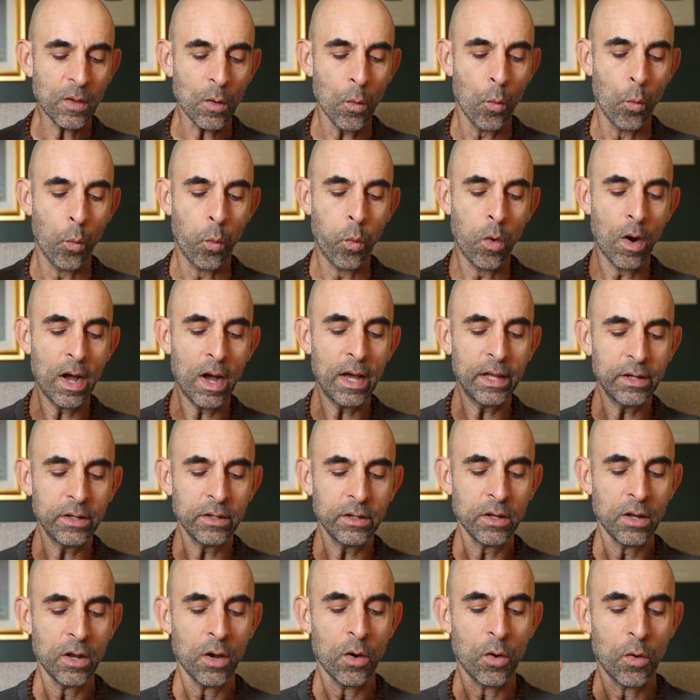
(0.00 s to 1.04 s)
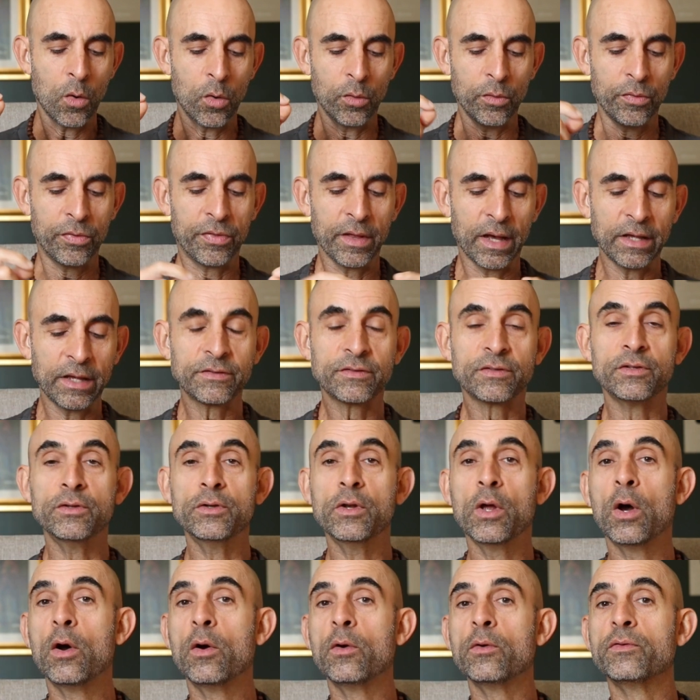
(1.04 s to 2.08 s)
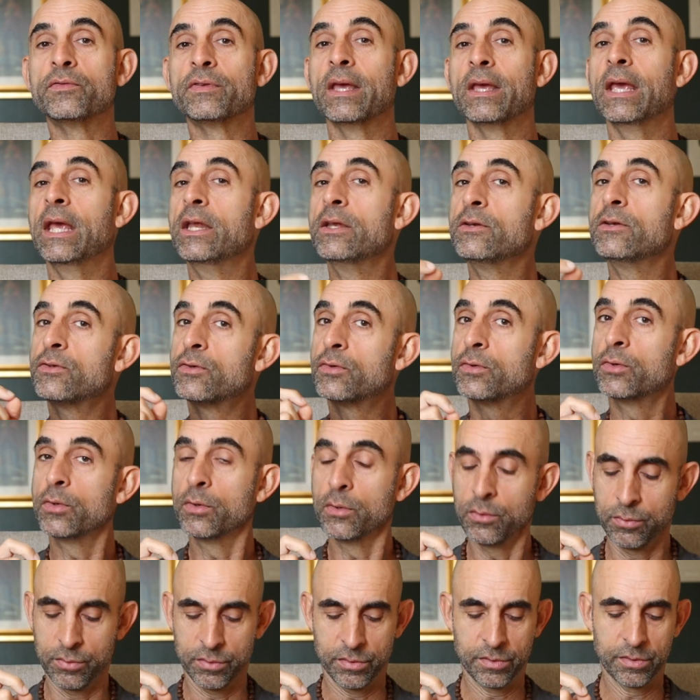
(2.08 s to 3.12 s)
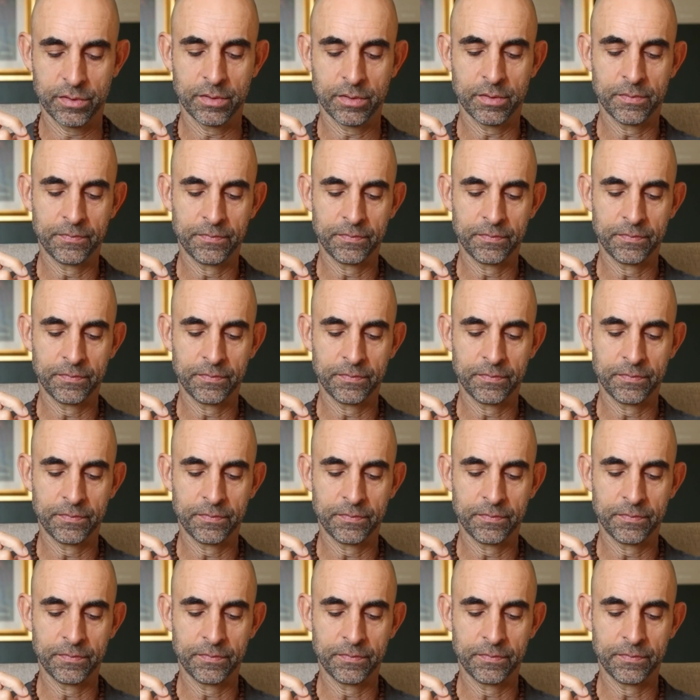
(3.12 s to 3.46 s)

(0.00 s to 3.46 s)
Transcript: "One who thus knows in truth